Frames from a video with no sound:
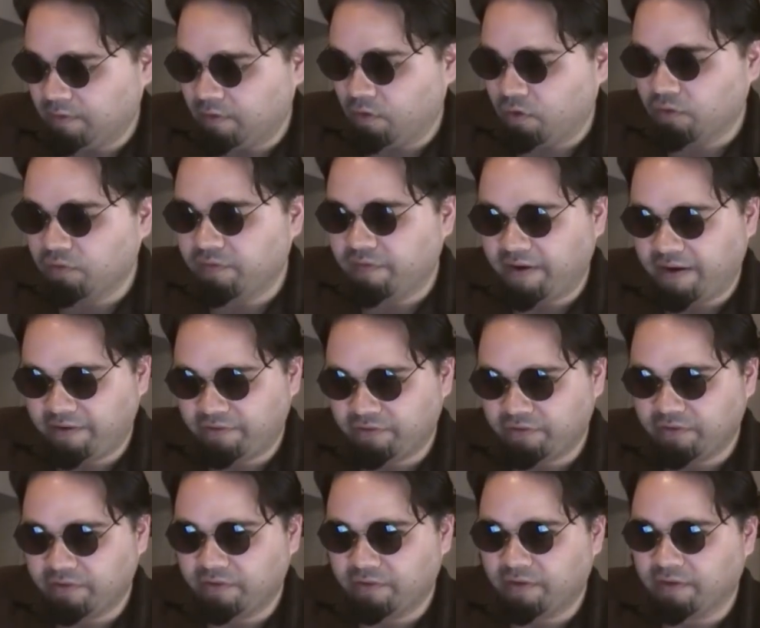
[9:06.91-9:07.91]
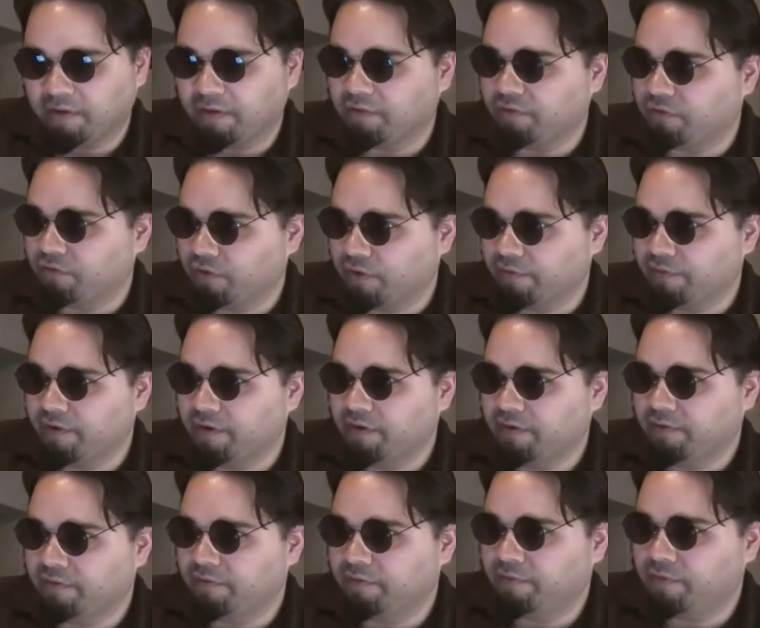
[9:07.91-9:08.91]
the old-fashioned, the
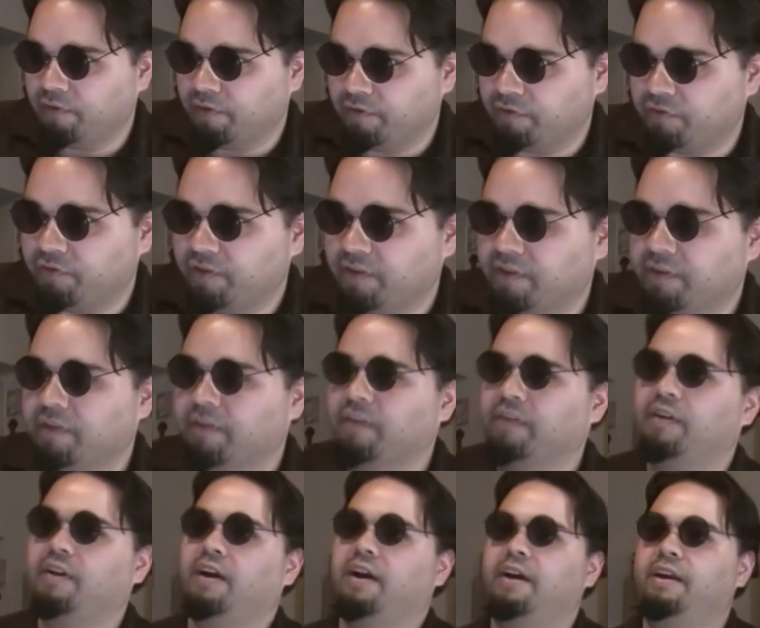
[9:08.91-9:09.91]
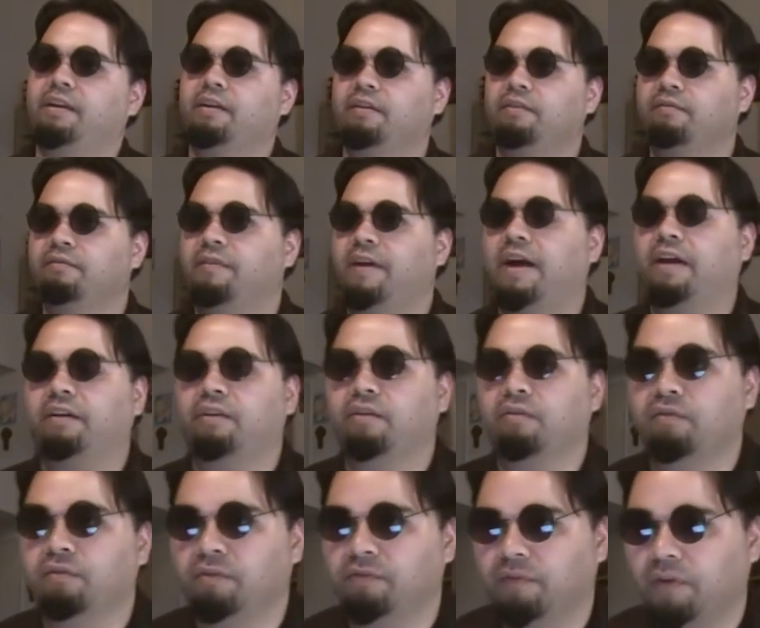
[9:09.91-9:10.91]
conservative Christian kind of
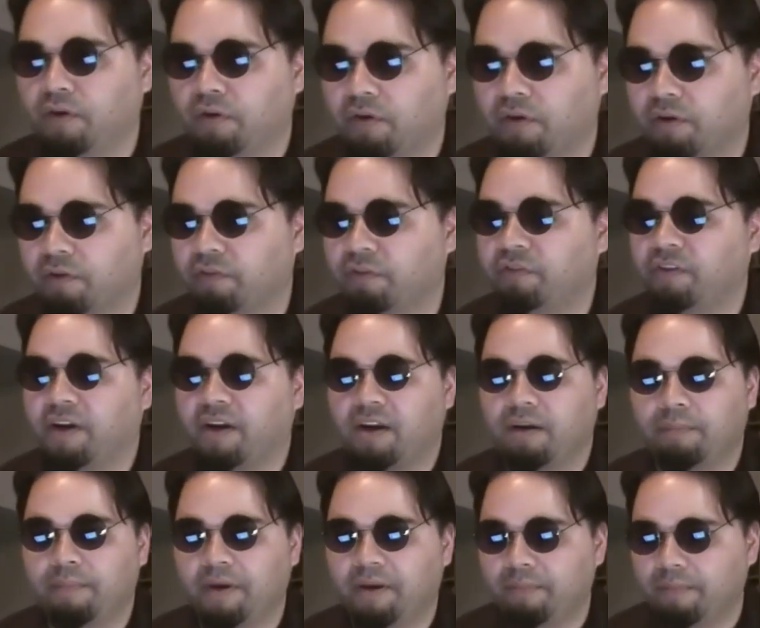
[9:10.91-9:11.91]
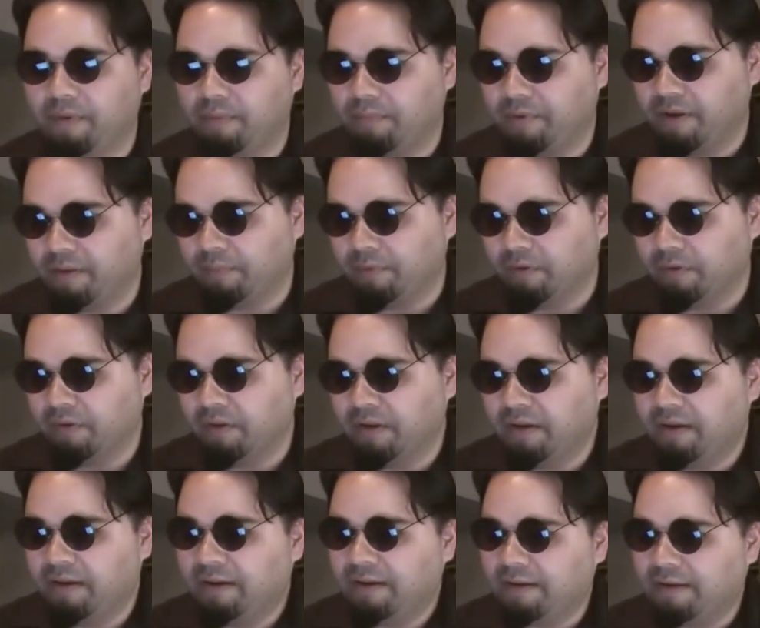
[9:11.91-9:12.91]
values voters, Second Amendment people,
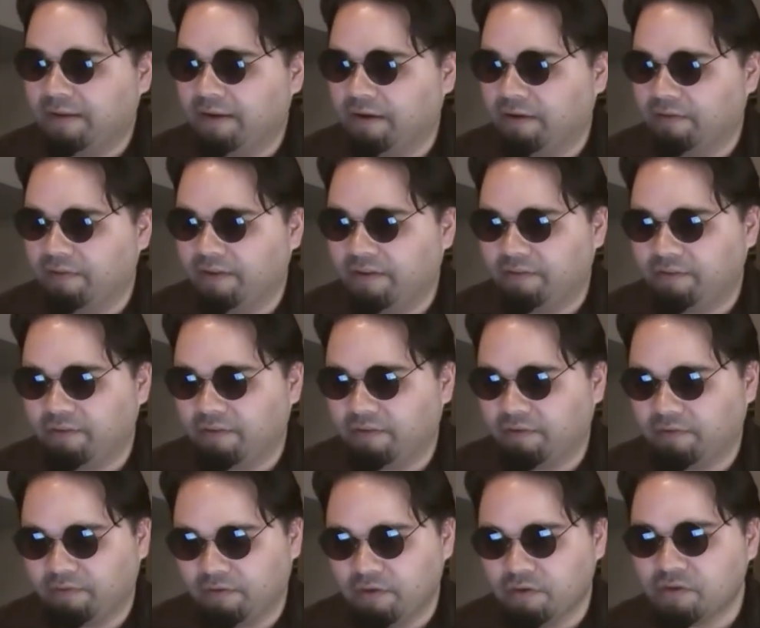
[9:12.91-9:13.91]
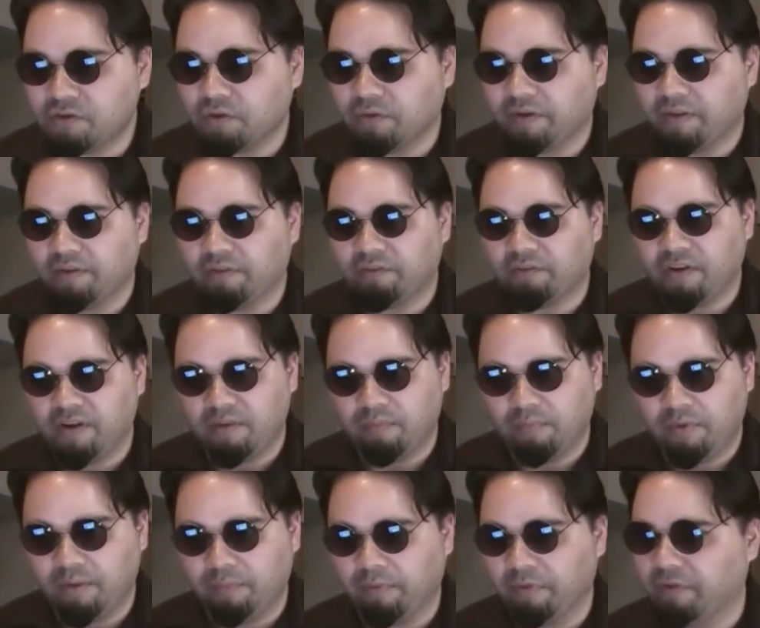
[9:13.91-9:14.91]
you know, these are usually the
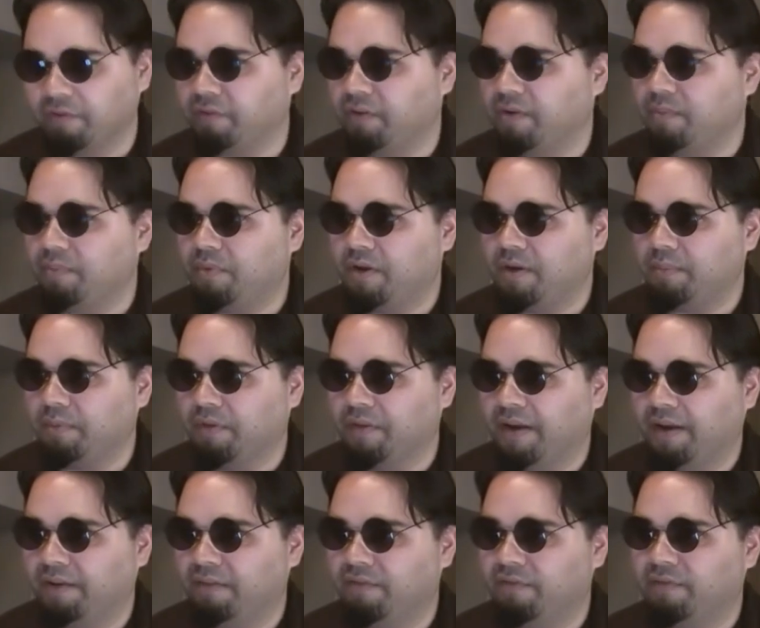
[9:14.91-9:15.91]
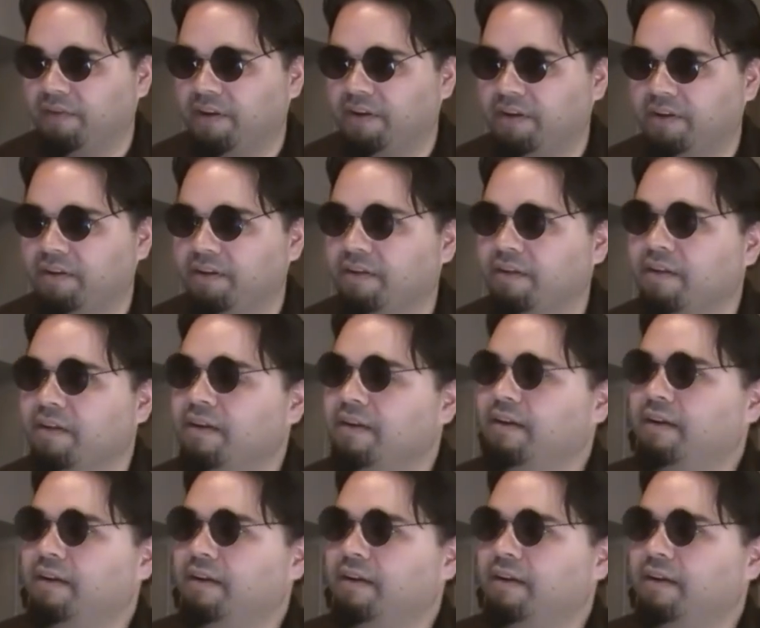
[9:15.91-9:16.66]
same people that defended,